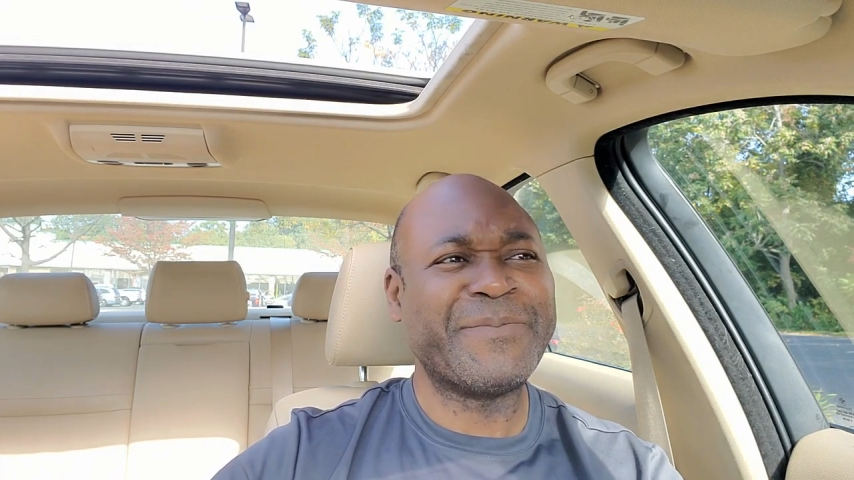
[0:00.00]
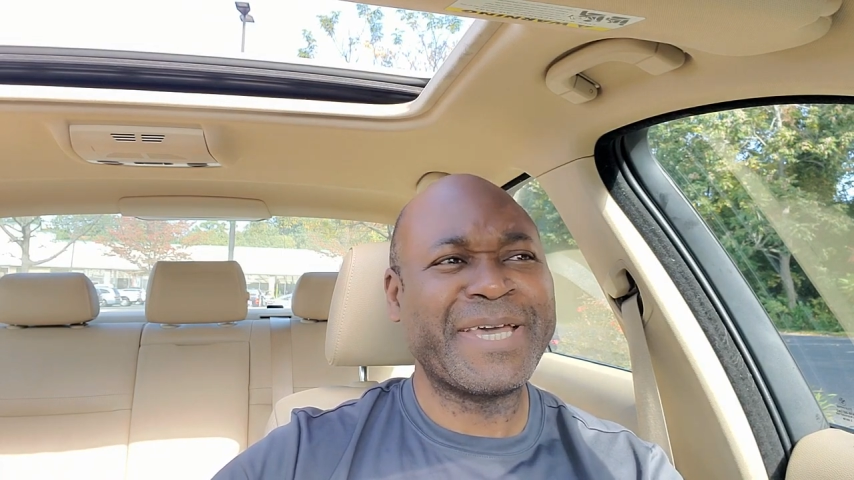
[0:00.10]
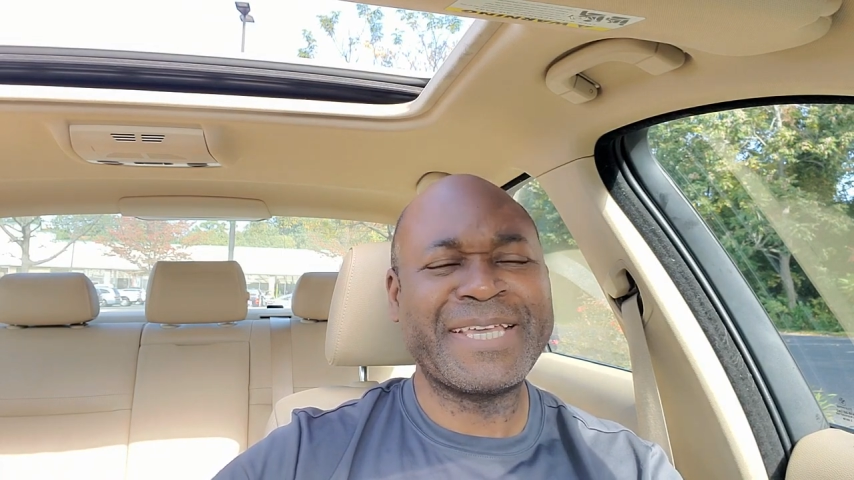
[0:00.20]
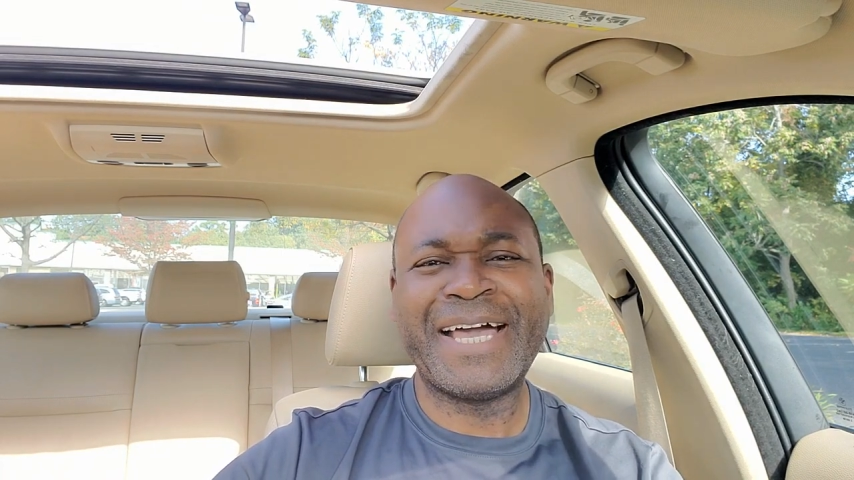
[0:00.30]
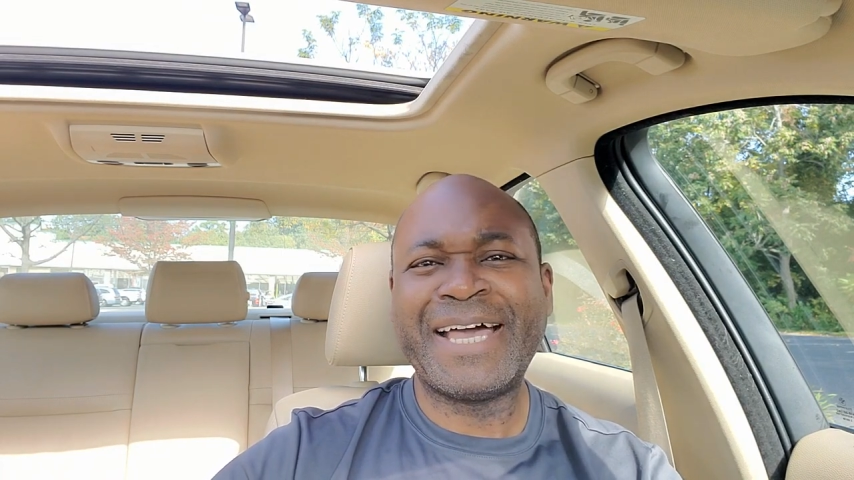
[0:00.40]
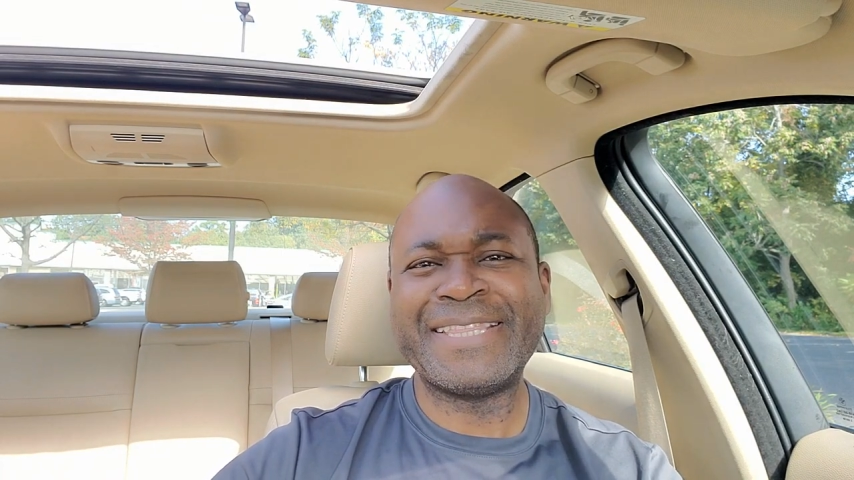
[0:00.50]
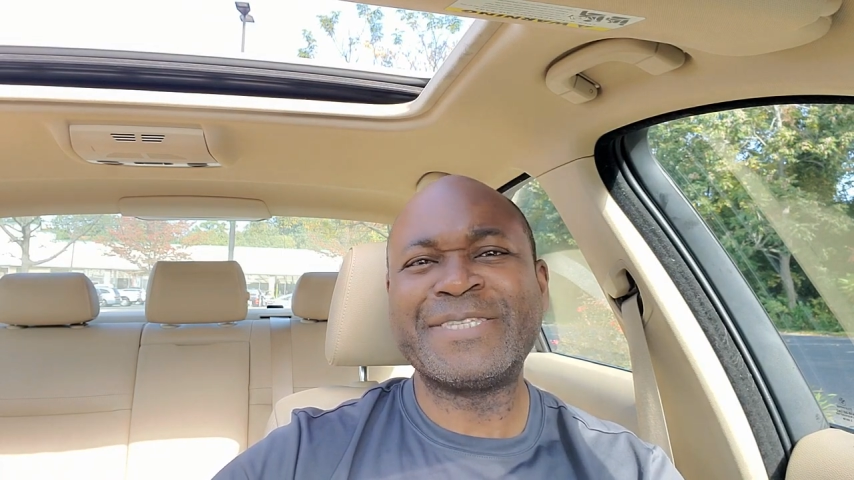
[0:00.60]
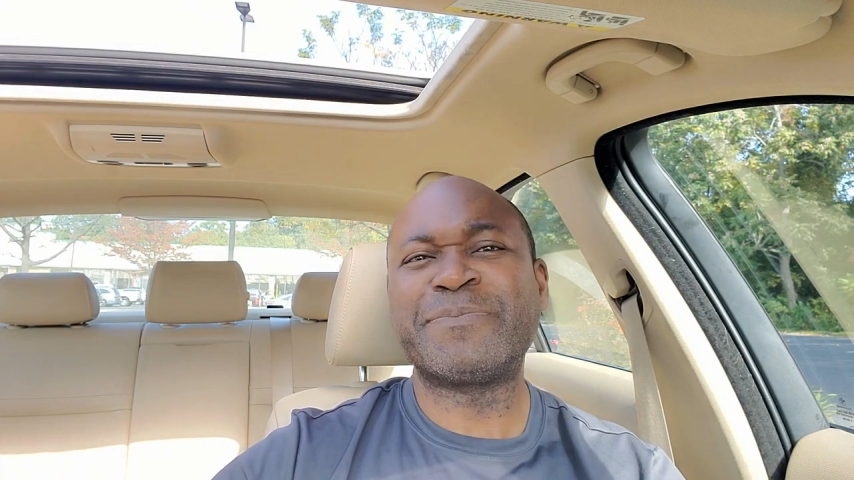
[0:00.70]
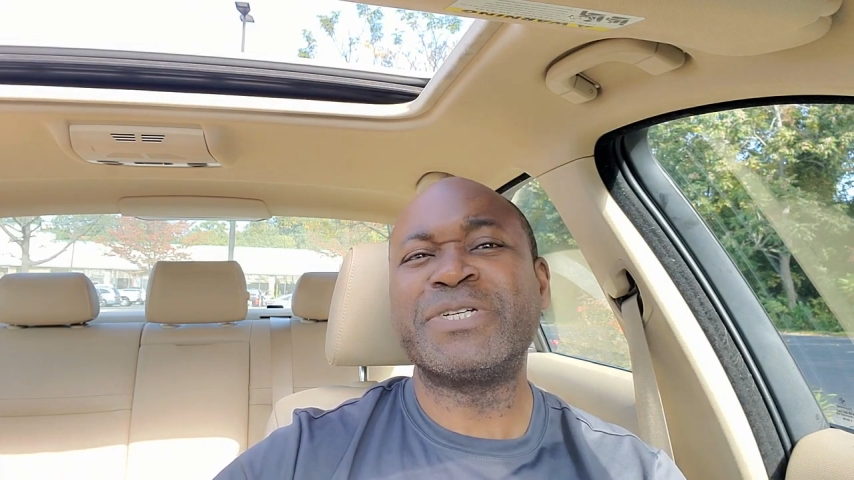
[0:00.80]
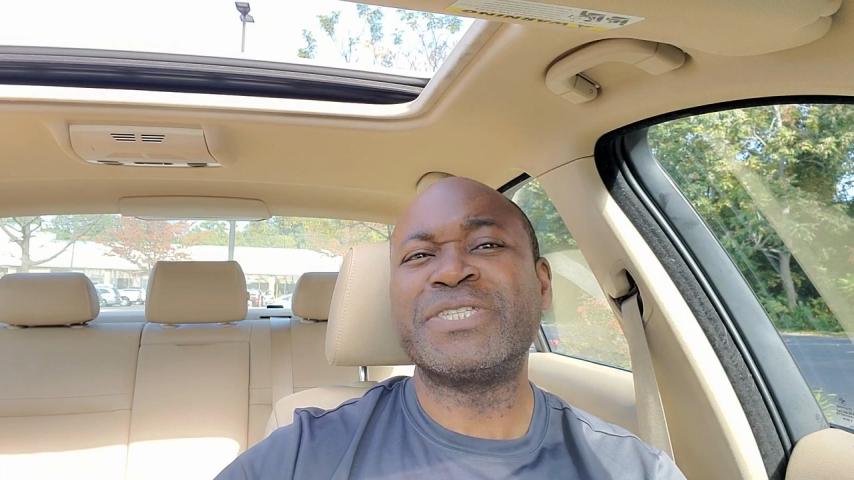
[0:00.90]
oh my god,
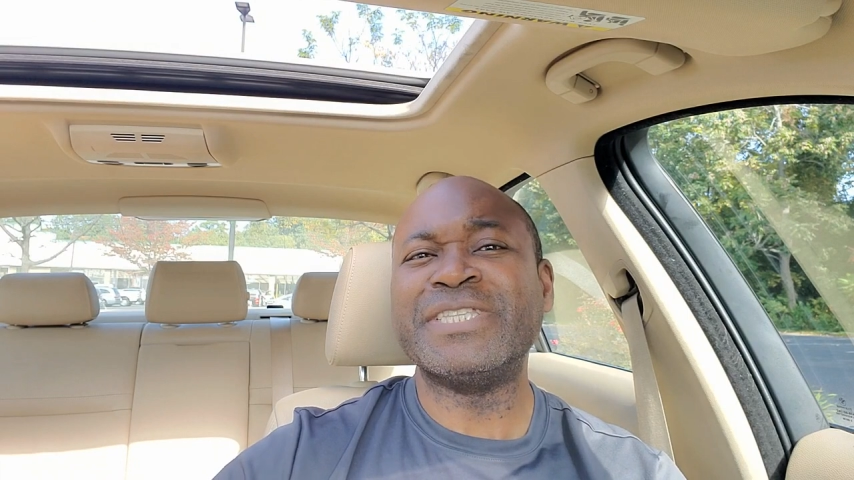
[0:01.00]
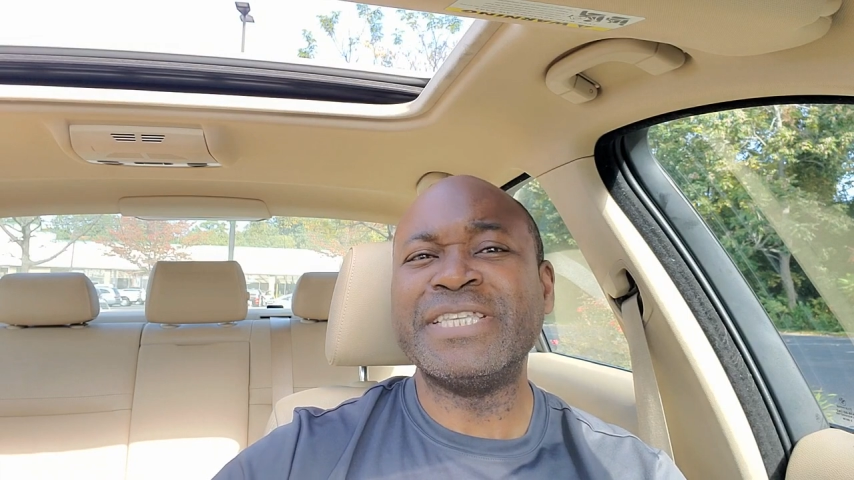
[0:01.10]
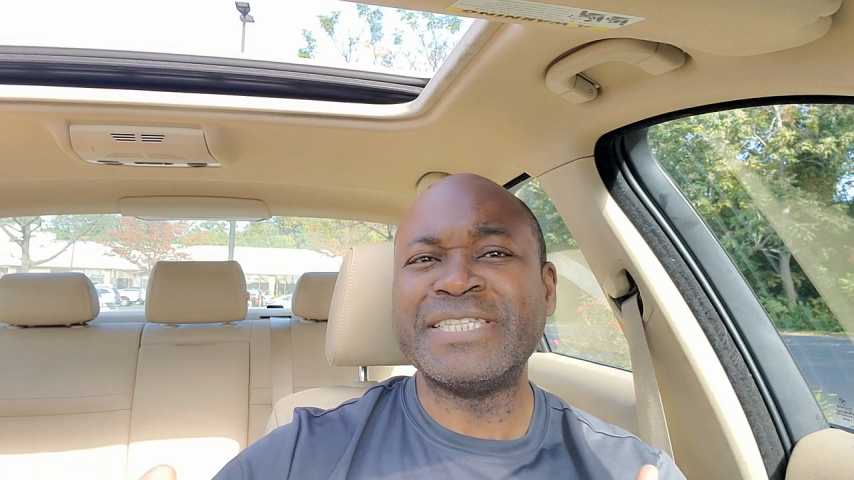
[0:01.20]
this person